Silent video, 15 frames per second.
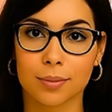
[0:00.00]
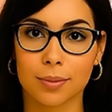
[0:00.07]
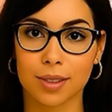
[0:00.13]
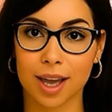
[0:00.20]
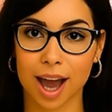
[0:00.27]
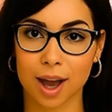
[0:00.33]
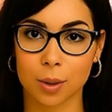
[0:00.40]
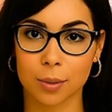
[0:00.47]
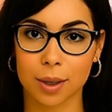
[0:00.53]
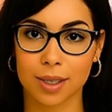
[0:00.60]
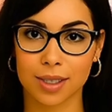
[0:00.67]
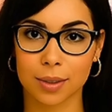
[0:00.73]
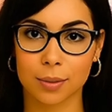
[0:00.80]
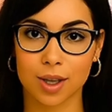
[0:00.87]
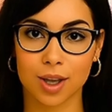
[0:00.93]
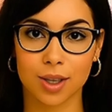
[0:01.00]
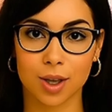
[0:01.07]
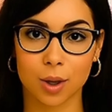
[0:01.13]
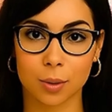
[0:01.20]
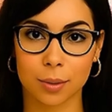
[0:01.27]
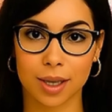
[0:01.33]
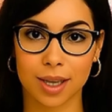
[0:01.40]
Now, Muslims
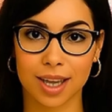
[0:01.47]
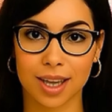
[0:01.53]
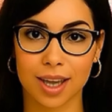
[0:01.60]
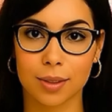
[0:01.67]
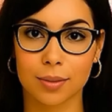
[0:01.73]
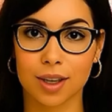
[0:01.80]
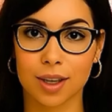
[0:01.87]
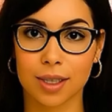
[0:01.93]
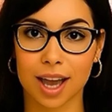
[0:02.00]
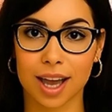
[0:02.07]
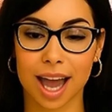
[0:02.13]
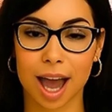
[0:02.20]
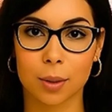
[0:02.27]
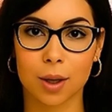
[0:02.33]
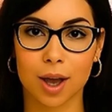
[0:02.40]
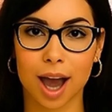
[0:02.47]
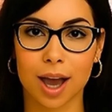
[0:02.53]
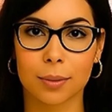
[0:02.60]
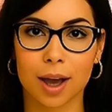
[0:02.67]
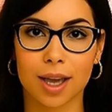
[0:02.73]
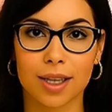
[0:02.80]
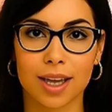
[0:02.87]
also believe that
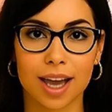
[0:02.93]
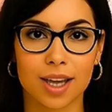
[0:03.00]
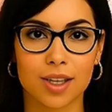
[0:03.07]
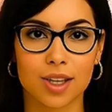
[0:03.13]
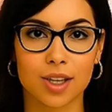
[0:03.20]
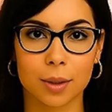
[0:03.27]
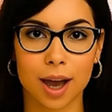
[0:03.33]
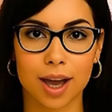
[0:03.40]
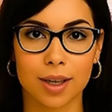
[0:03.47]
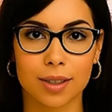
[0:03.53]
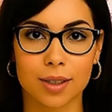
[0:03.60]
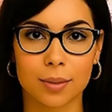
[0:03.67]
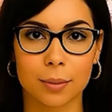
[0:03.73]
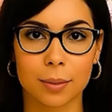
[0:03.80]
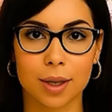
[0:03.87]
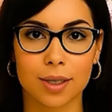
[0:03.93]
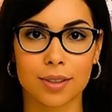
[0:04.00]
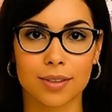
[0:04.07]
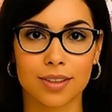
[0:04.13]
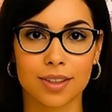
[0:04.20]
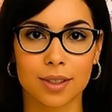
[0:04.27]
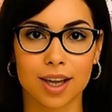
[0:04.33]
Abraham and Ishmael built
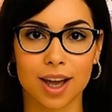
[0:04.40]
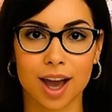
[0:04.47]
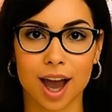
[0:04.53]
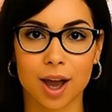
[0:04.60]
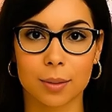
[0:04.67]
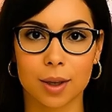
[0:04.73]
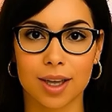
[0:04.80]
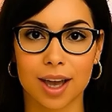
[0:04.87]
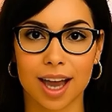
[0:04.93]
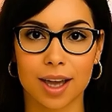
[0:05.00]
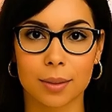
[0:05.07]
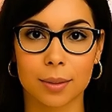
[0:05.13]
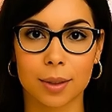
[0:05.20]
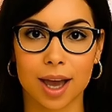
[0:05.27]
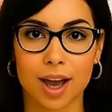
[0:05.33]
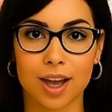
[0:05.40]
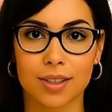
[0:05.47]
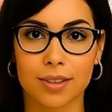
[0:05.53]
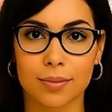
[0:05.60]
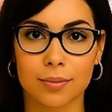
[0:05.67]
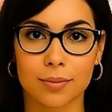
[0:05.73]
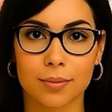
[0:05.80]
the Kaaba in Mecca,
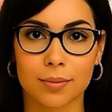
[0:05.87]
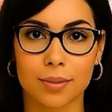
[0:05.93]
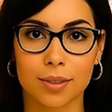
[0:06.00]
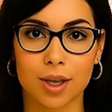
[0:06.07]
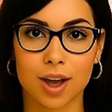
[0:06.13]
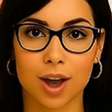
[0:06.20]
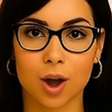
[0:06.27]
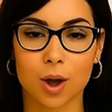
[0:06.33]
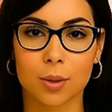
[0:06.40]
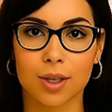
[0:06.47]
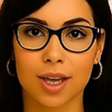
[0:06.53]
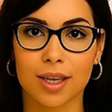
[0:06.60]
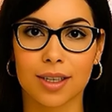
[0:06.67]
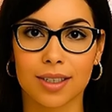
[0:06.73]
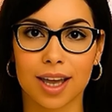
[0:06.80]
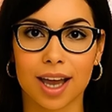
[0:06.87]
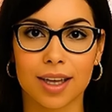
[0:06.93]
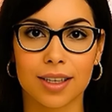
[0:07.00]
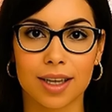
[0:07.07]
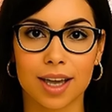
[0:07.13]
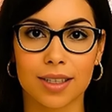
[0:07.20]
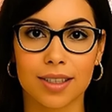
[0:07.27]
the holiest site
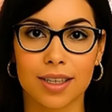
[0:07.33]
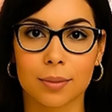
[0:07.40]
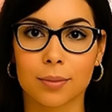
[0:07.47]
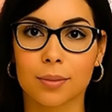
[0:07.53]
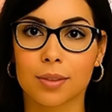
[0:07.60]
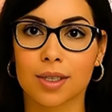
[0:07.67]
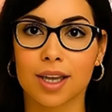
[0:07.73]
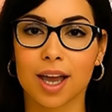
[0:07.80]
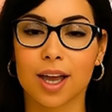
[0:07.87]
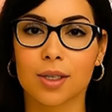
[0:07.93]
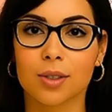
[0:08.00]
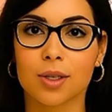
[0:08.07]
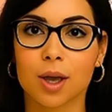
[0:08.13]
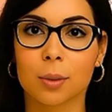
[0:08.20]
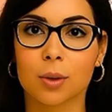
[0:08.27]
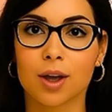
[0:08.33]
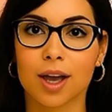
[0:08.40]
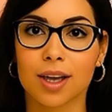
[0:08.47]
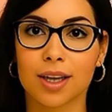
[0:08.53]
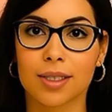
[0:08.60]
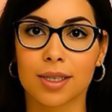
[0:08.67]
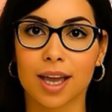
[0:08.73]
in Islam. Together, they
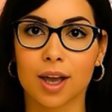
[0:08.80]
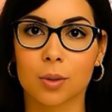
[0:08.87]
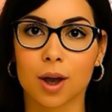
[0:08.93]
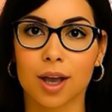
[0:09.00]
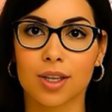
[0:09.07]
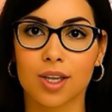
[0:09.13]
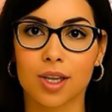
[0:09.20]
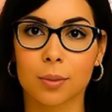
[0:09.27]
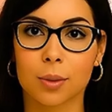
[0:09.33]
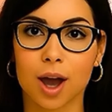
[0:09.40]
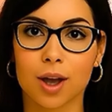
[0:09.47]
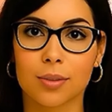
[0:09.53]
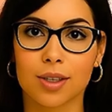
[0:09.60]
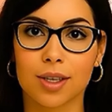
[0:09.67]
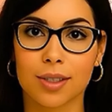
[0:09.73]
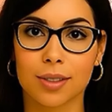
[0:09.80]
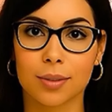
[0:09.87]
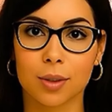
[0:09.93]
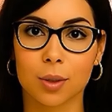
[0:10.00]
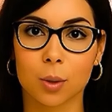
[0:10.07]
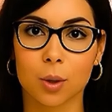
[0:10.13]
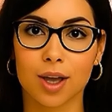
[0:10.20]
prayed that a righteous prophet
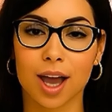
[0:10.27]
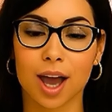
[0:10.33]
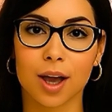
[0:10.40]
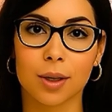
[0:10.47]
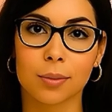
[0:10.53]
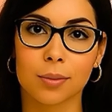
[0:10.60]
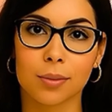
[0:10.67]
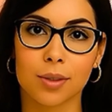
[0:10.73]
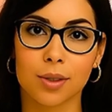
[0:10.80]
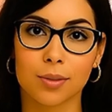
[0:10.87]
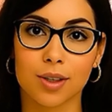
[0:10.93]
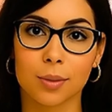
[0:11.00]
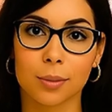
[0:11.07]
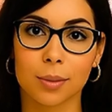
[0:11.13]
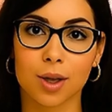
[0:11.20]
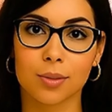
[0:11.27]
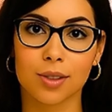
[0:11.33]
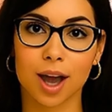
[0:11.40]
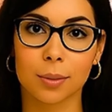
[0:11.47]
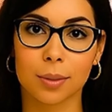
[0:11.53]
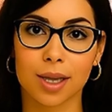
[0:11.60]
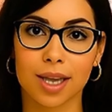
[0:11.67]
would come from their
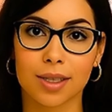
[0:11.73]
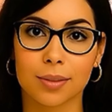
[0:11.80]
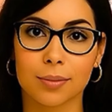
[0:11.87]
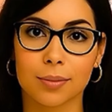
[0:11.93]
family.